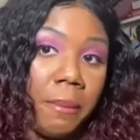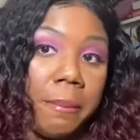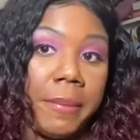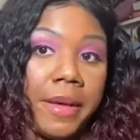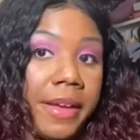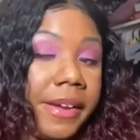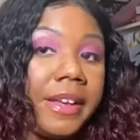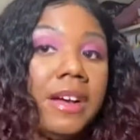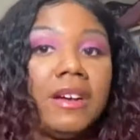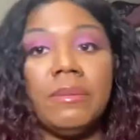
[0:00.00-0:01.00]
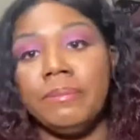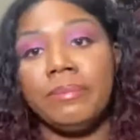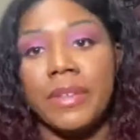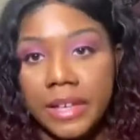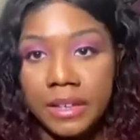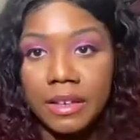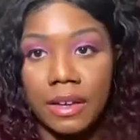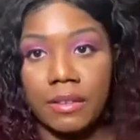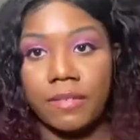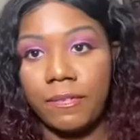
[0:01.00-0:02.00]
But it
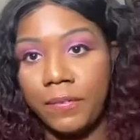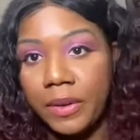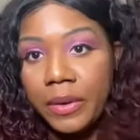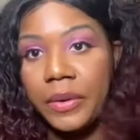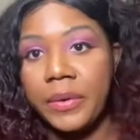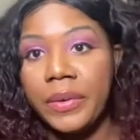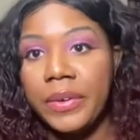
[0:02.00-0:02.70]
does feel